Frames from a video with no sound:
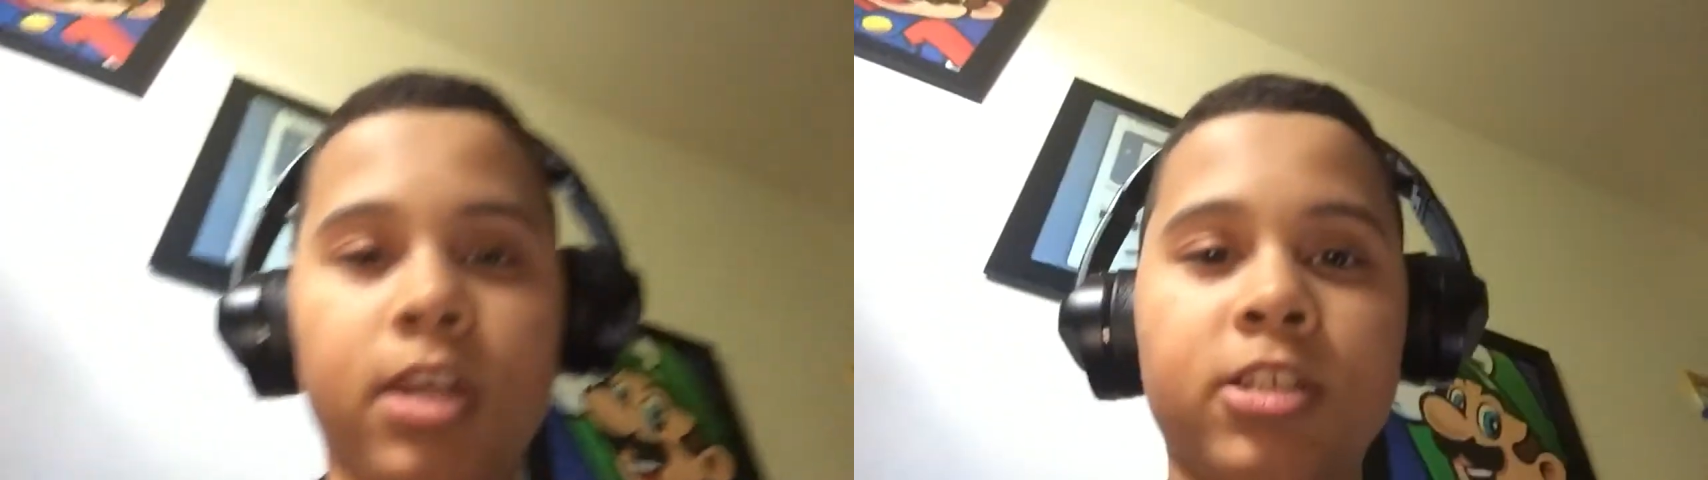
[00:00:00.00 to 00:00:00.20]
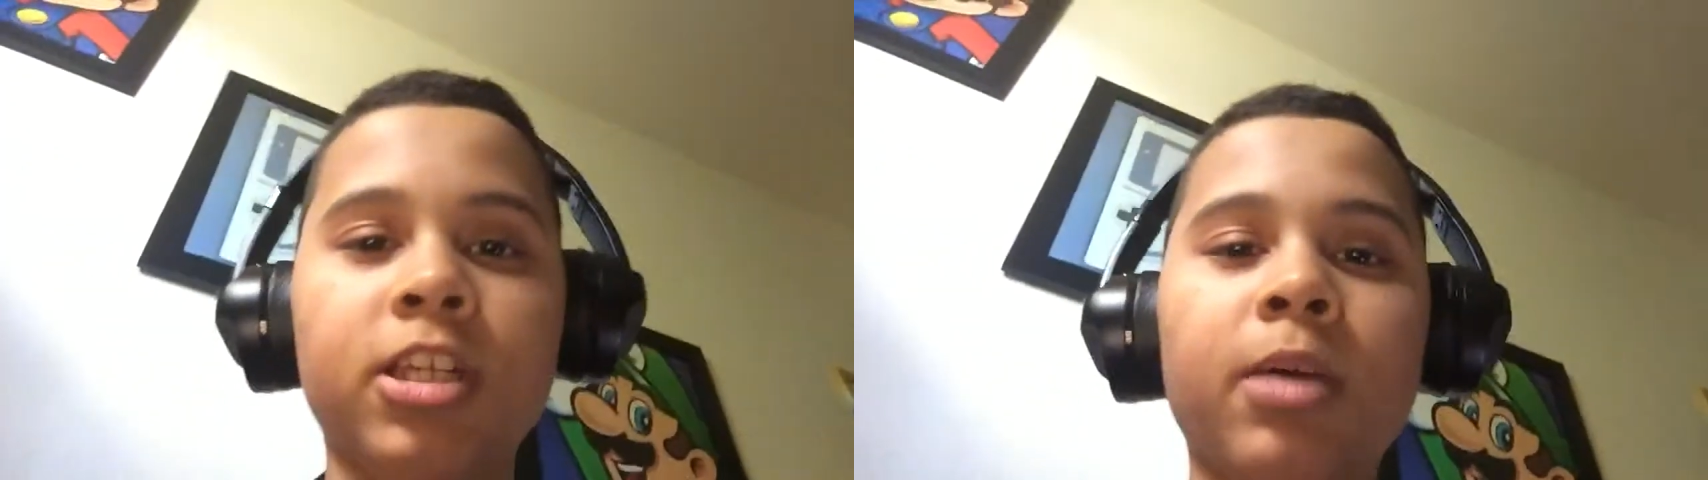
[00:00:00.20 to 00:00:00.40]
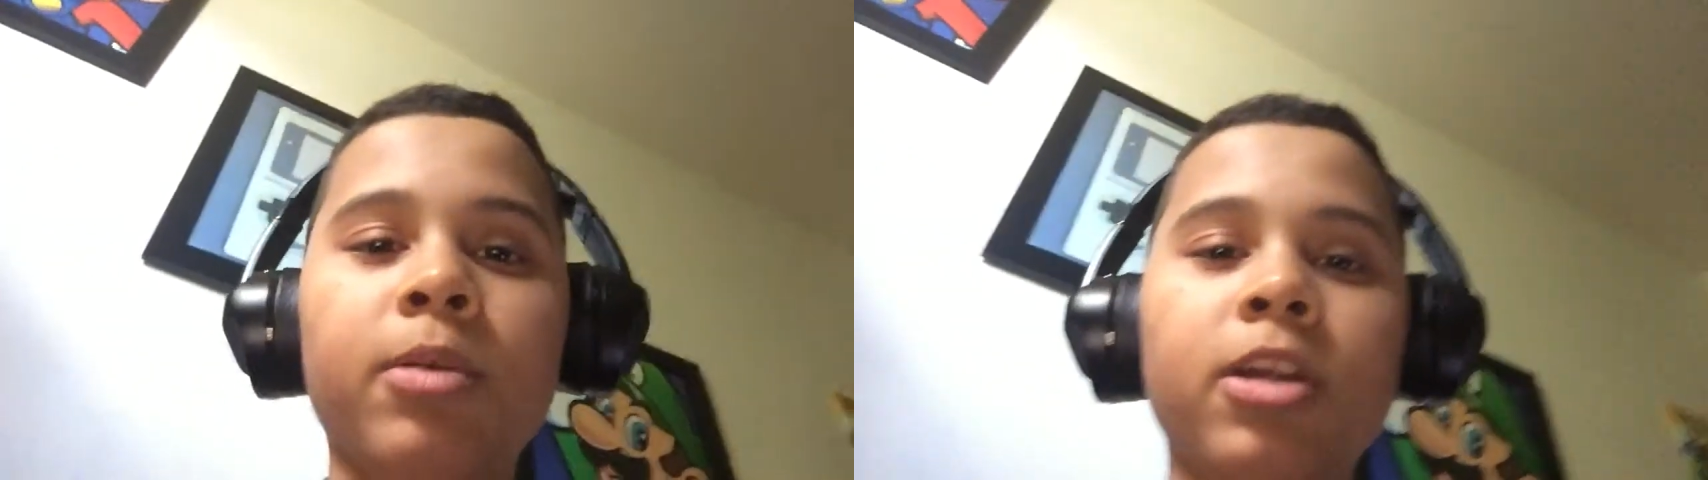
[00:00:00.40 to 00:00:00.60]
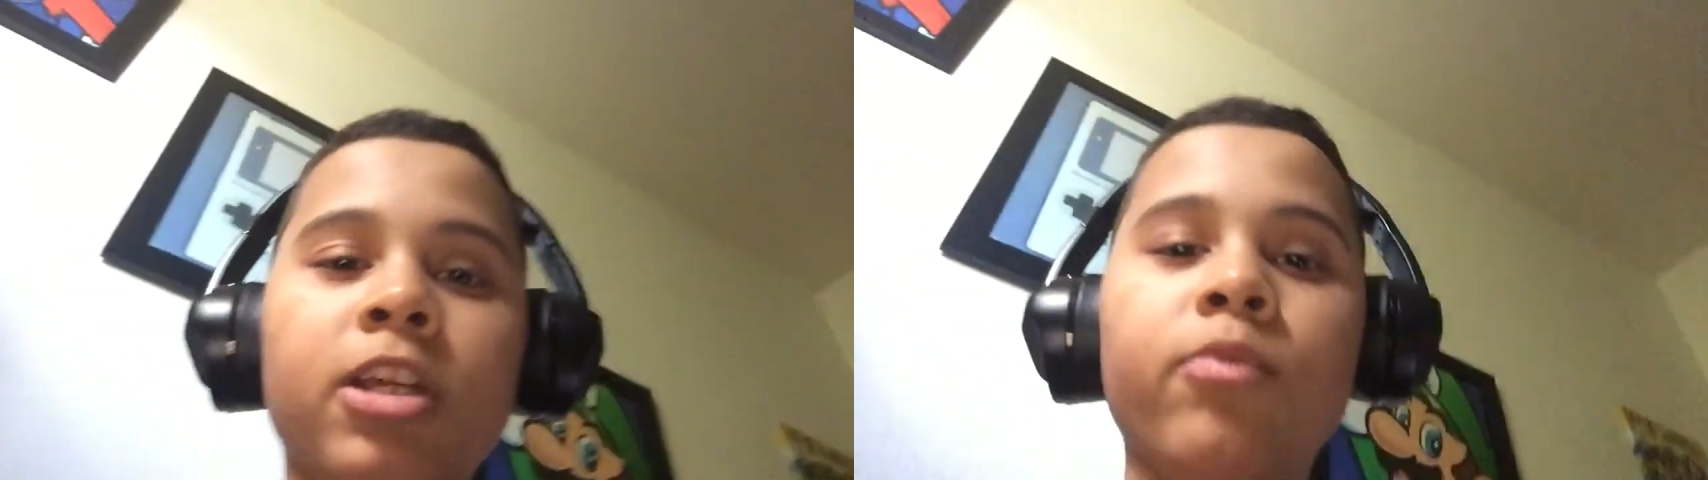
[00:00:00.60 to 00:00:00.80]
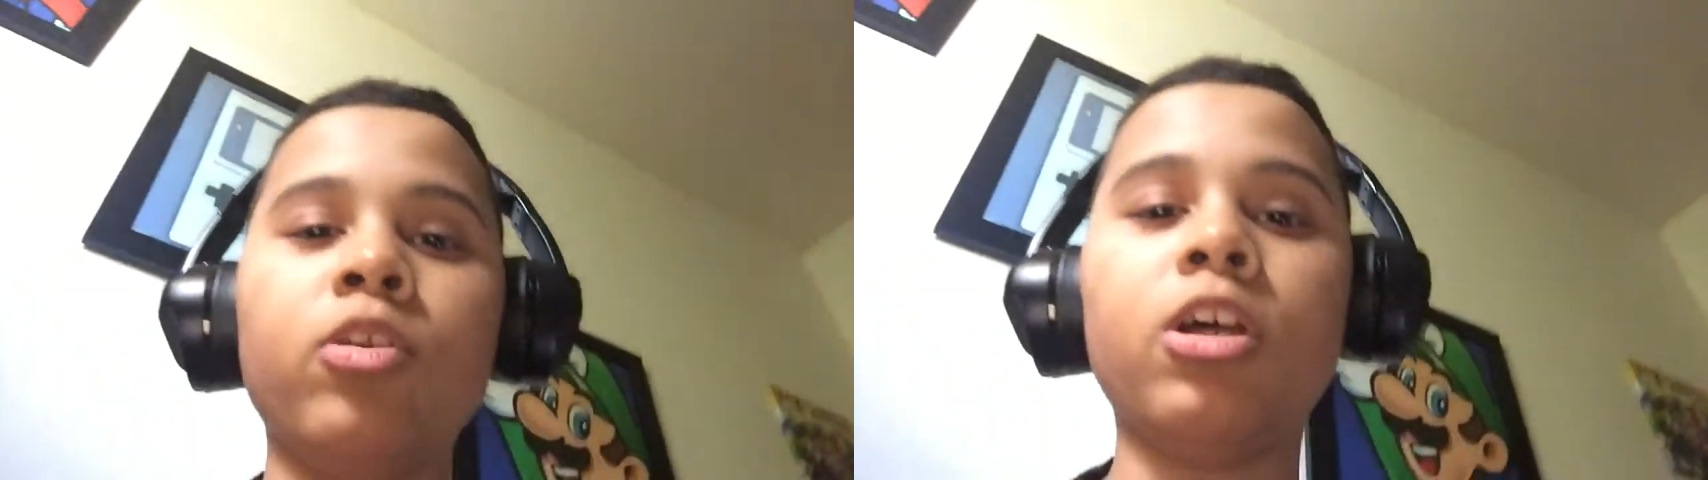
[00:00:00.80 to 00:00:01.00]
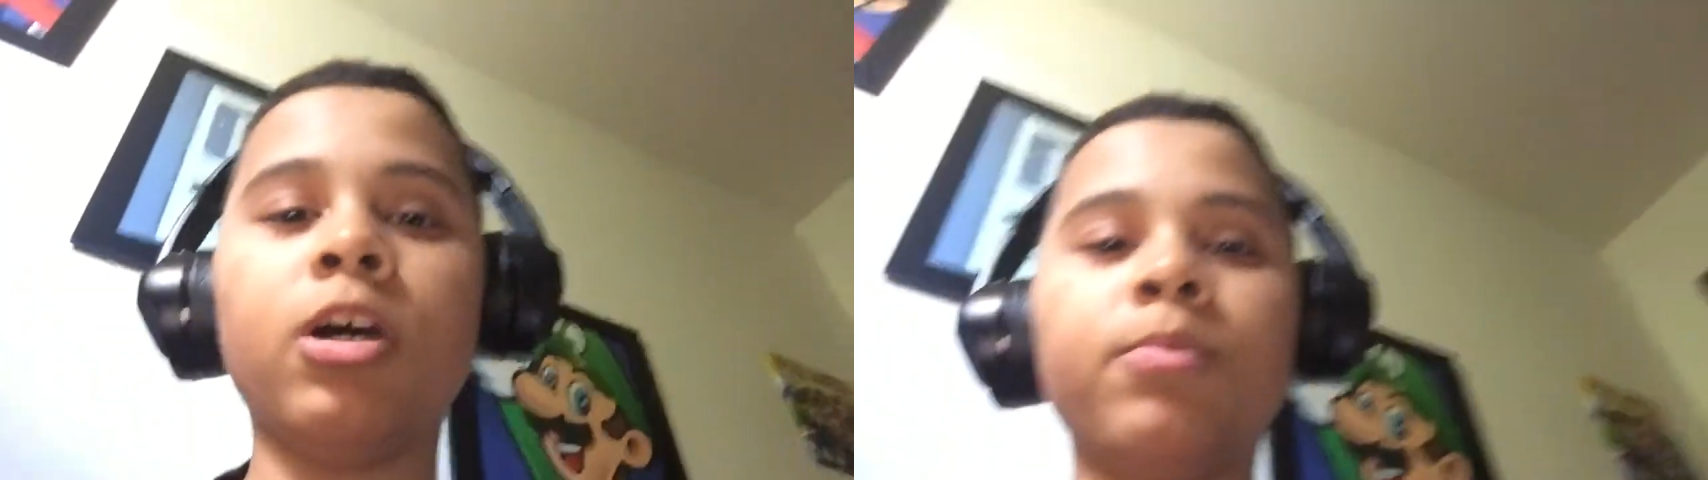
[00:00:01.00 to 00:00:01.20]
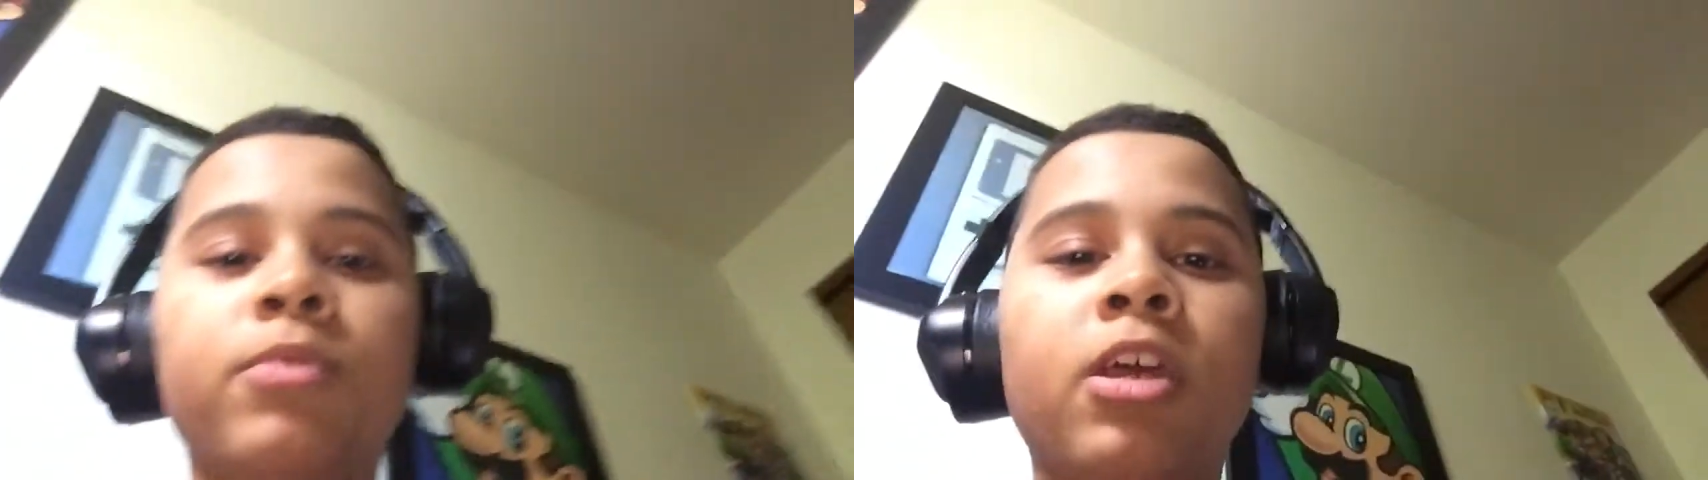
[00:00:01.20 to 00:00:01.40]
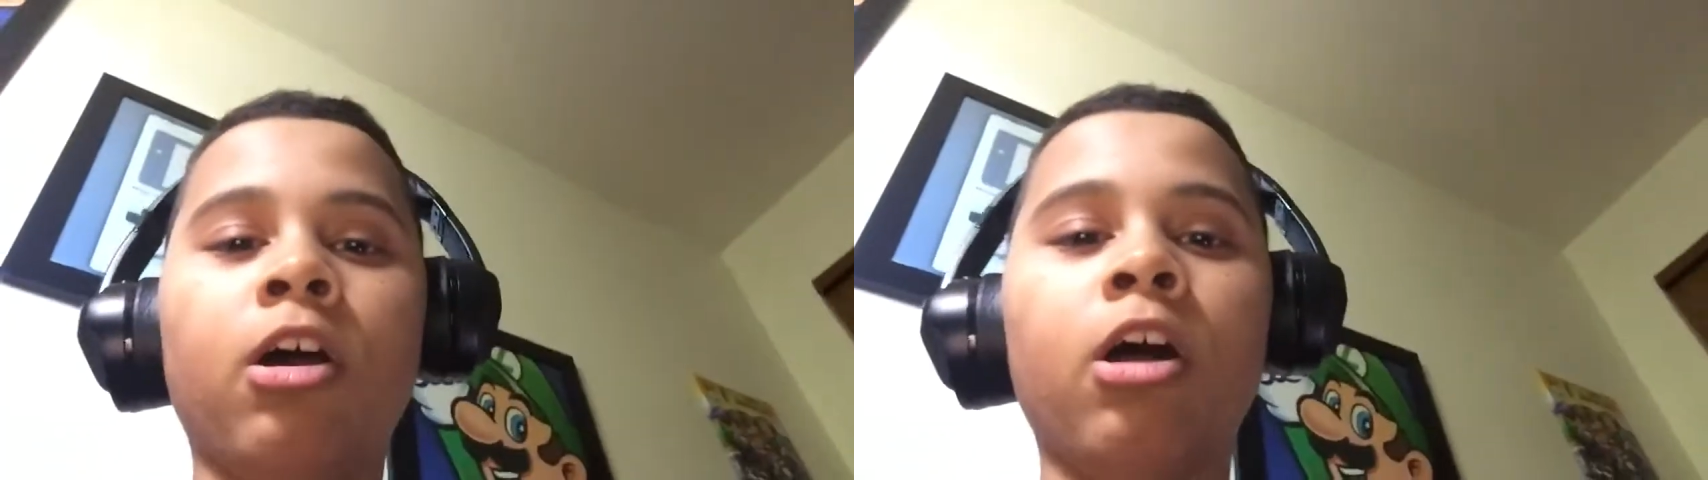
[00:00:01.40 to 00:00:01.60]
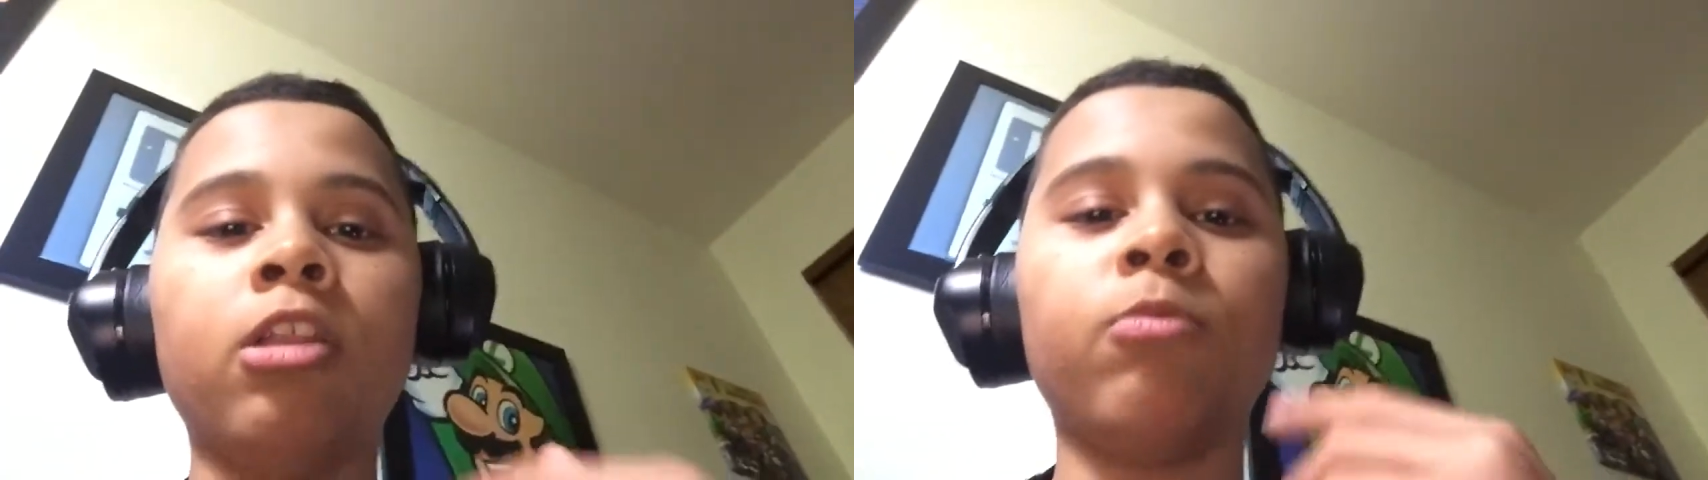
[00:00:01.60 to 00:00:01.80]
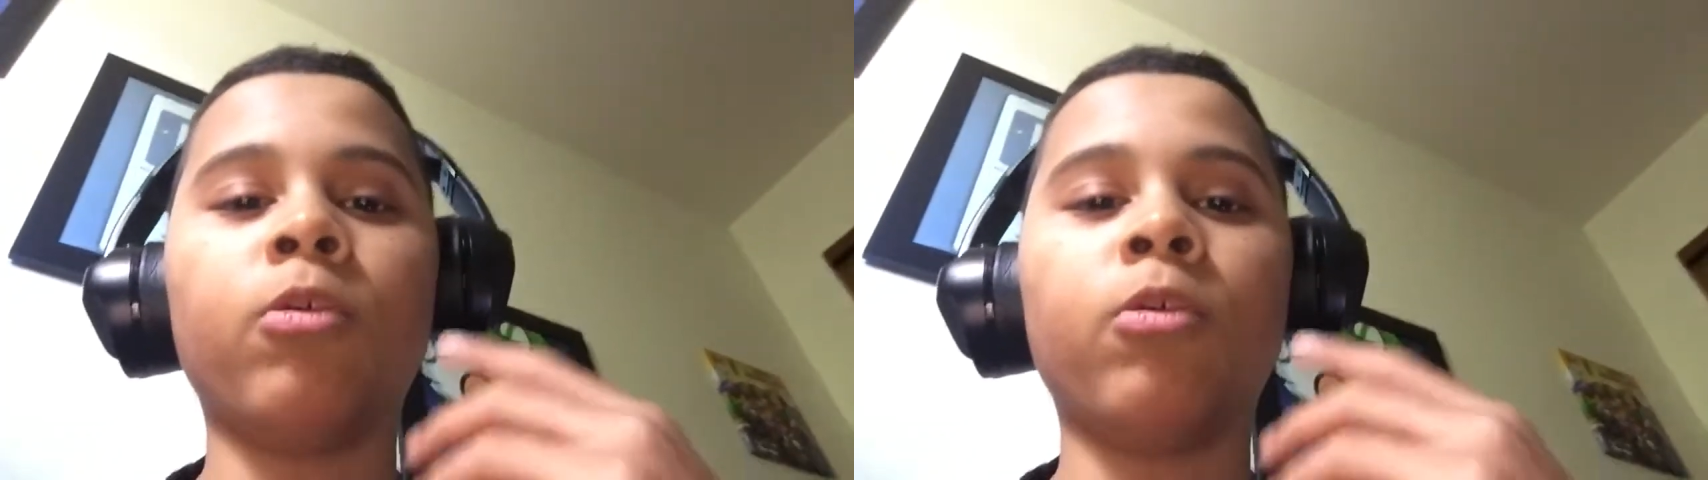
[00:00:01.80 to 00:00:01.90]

And today I'm here to give you an update on